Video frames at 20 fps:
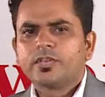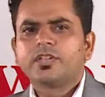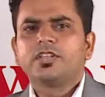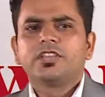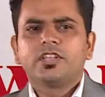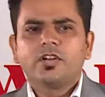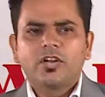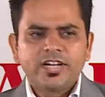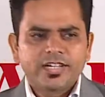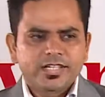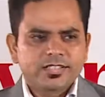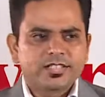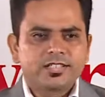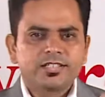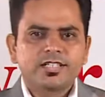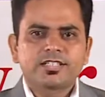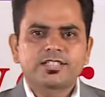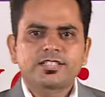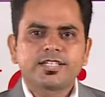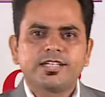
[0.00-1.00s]
Now let us
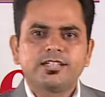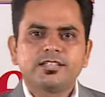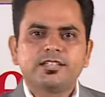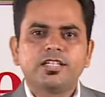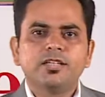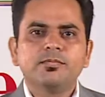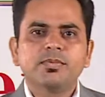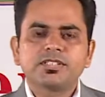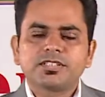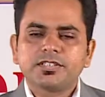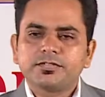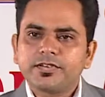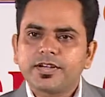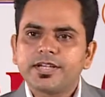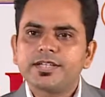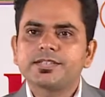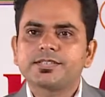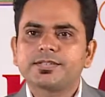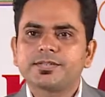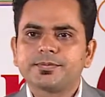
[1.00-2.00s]
understand
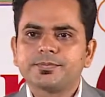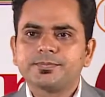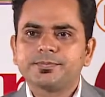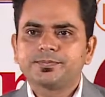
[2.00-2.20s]
emulsifiers.